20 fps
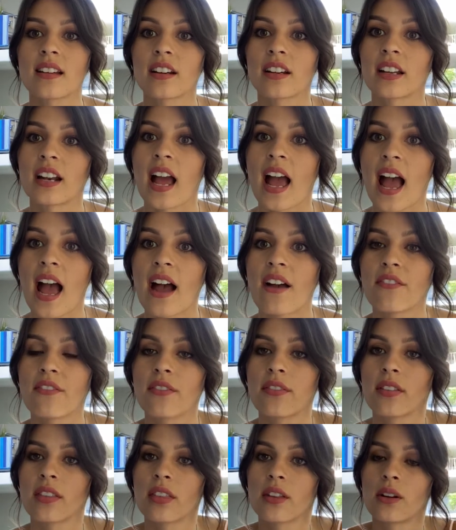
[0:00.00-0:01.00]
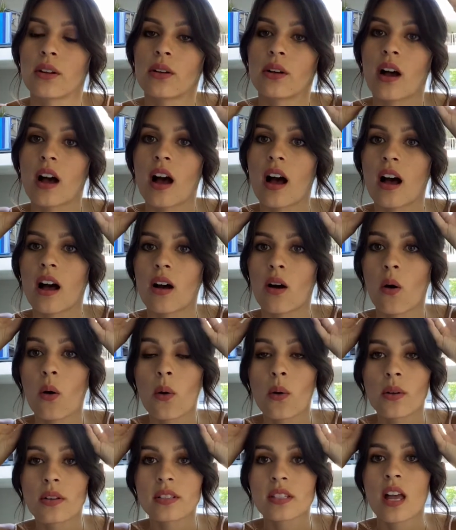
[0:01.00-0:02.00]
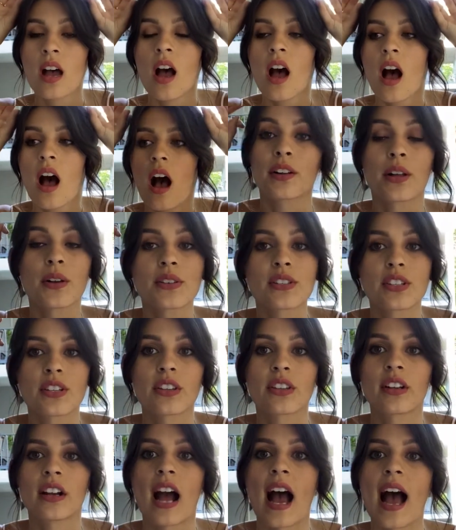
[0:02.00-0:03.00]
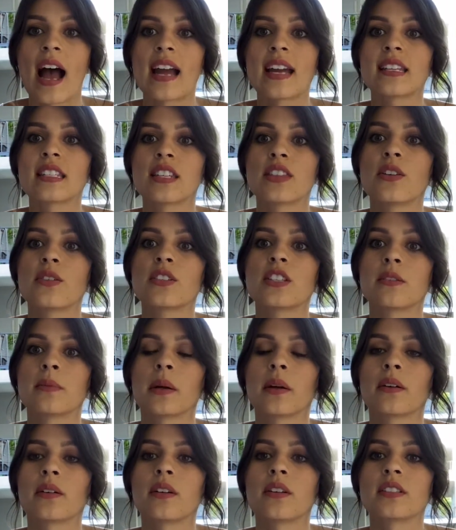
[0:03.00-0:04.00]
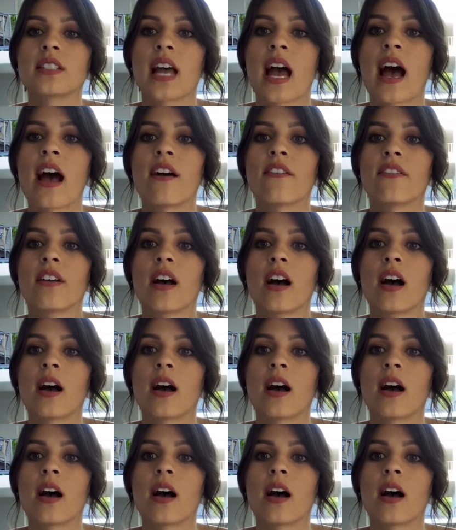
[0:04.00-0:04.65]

going to have little holes close to their eyes, and those spiracles have